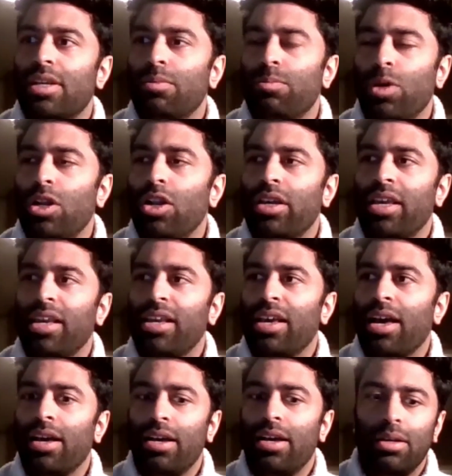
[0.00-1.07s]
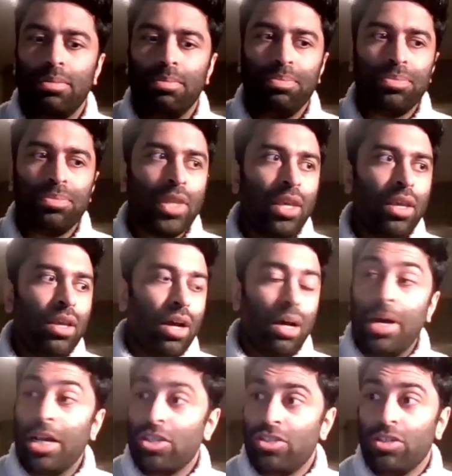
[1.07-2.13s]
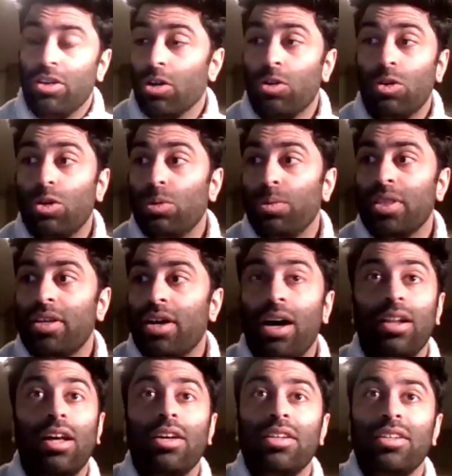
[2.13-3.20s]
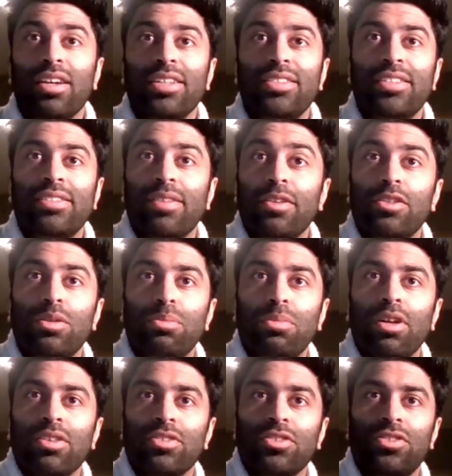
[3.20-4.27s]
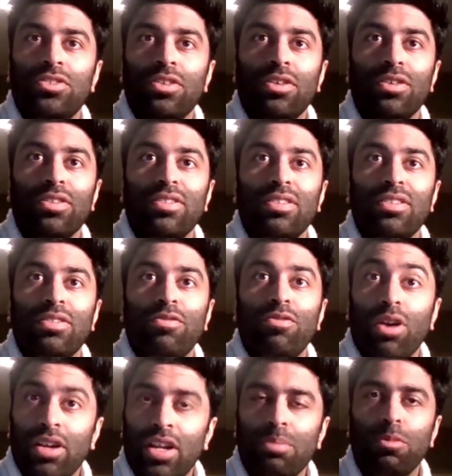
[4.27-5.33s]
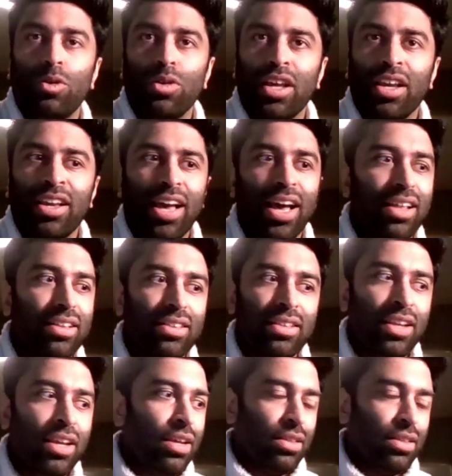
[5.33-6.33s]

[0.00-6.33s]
And we're looking at I've actually got a call with Carlisle United's London branch on Friday morning, and